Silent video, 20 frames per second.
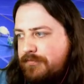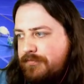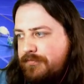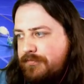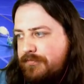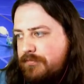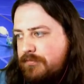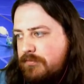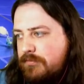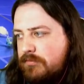
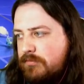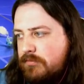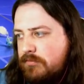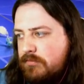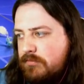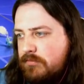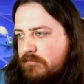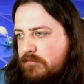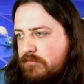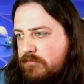
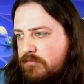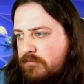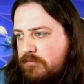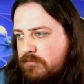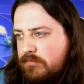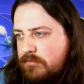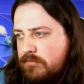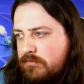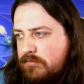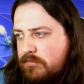
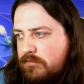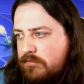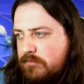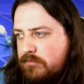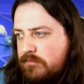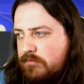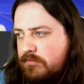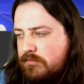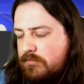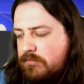
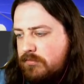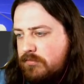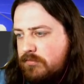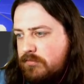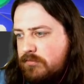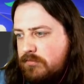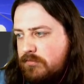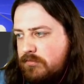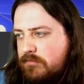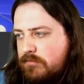
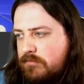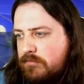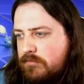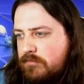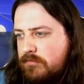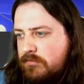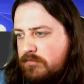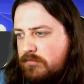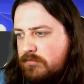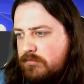
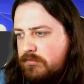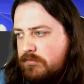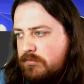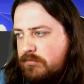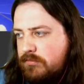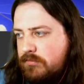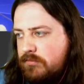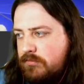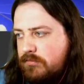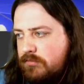
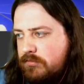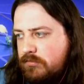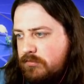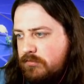Nothing is said.